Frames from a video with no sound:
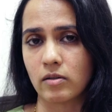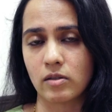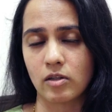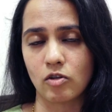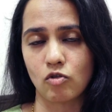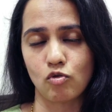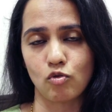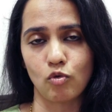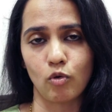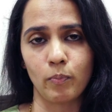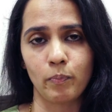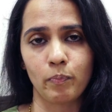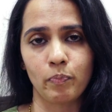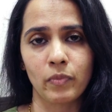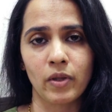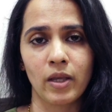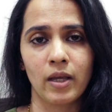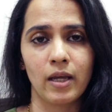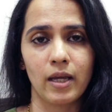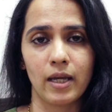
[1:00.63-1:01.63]
syndrome.
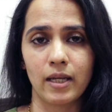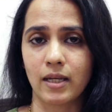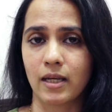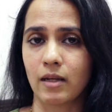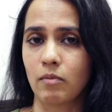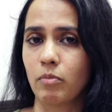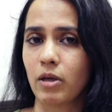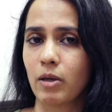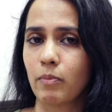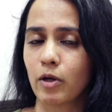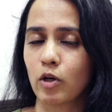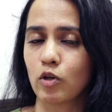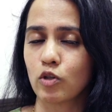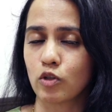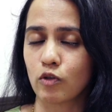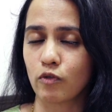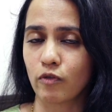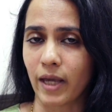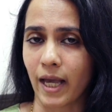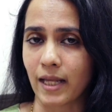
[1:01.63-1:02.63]
It can be because
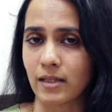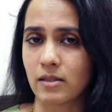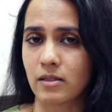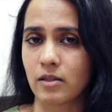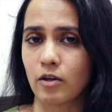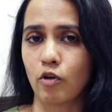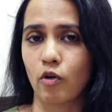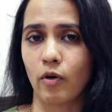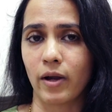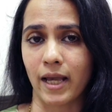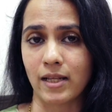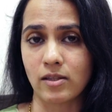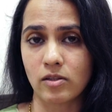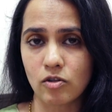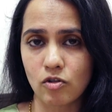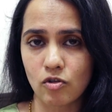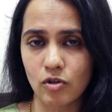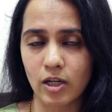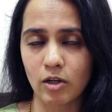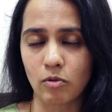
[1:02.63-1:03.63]
of cancer or cancer
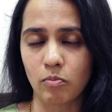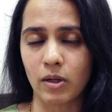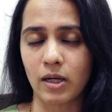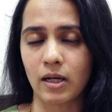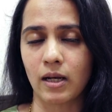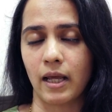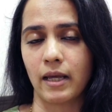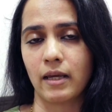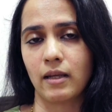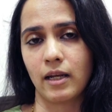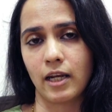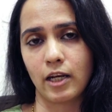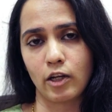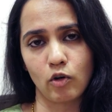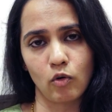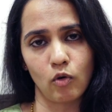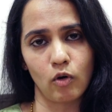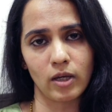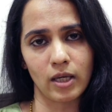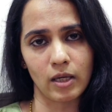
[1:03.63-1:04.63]
treatment like
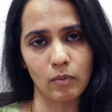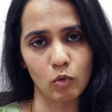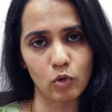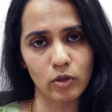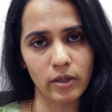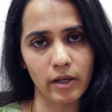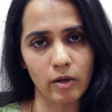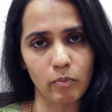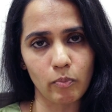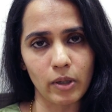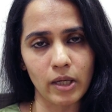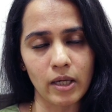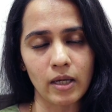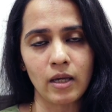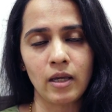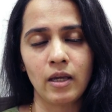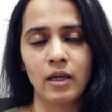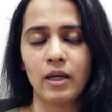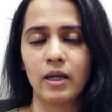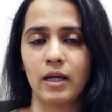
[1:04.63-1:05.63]
radio or chemotherapy.
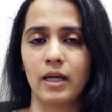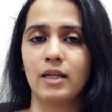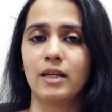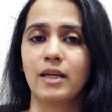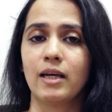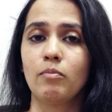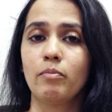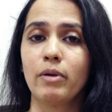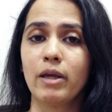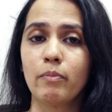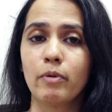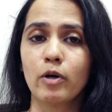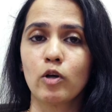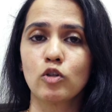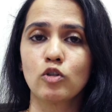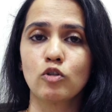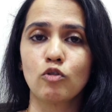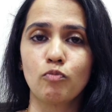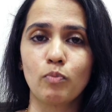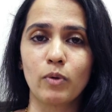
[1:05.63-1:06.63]
It can be
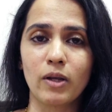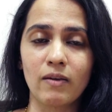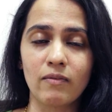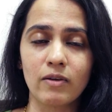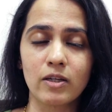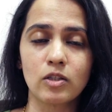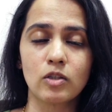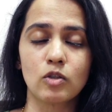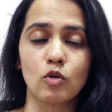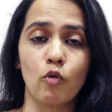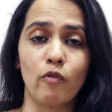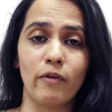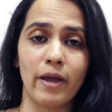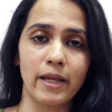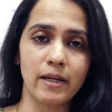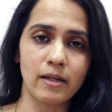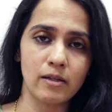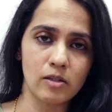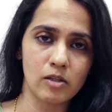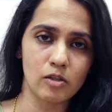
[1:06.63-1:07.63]
because of previous
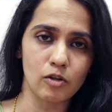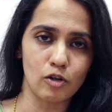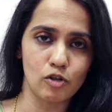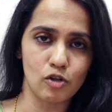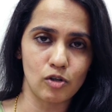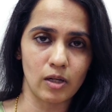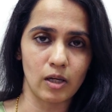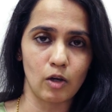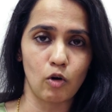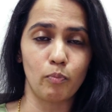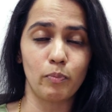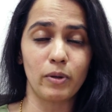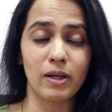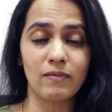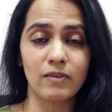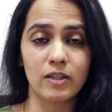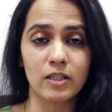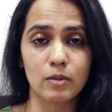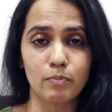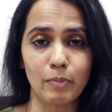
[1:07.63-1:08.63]
ovarian surgery or
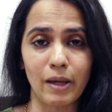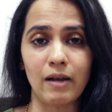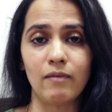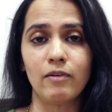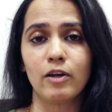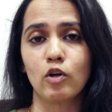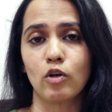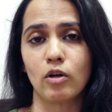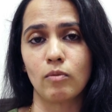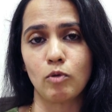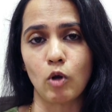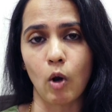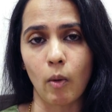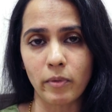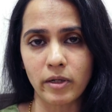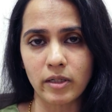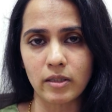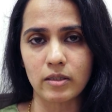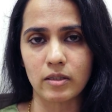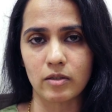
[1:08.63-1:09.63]
previous pelvic or
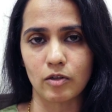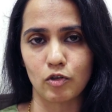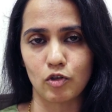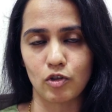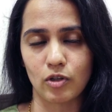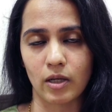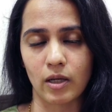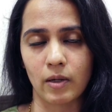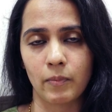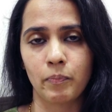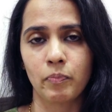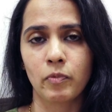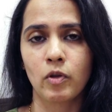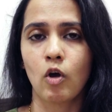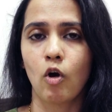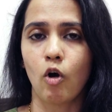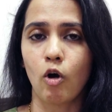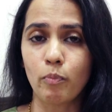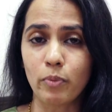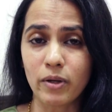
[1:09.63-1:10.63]
abdominal surgery
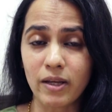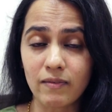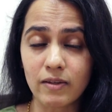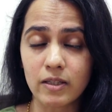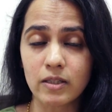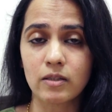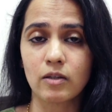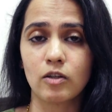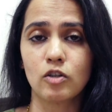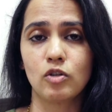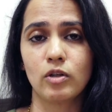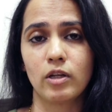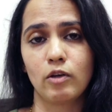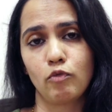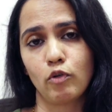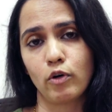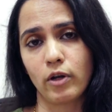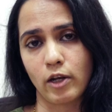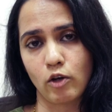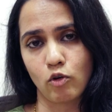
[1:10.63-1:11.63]
or previous surgery
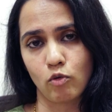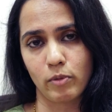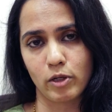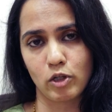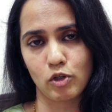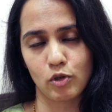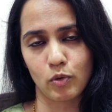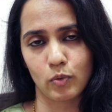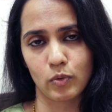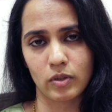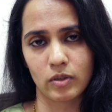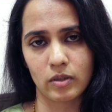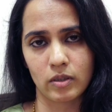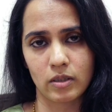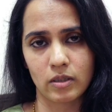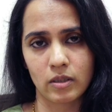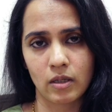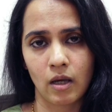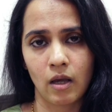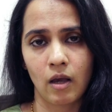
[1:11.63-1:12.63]
for
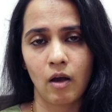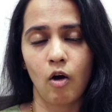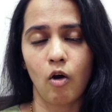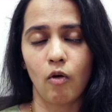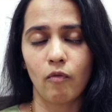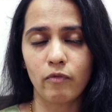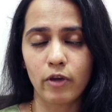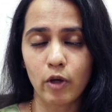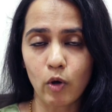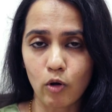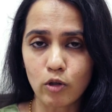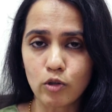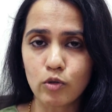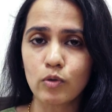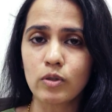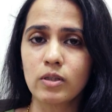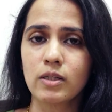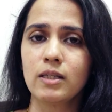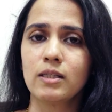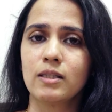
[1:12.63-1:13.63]
endometriosis. We also
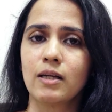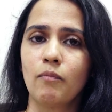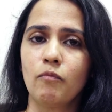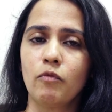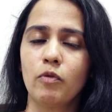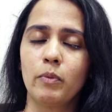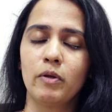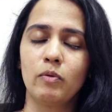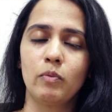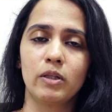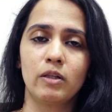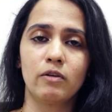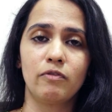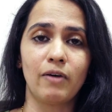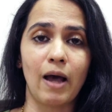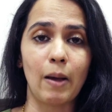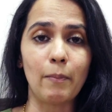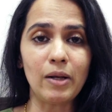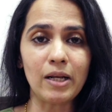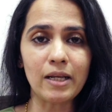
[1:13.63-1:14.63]
see some women with a
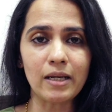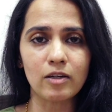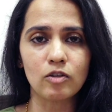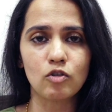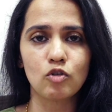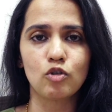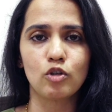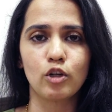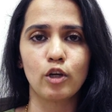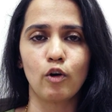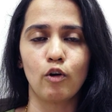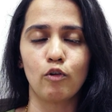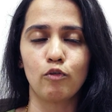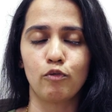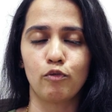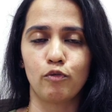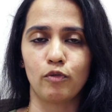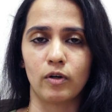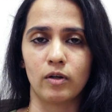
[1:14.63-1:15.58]
family history of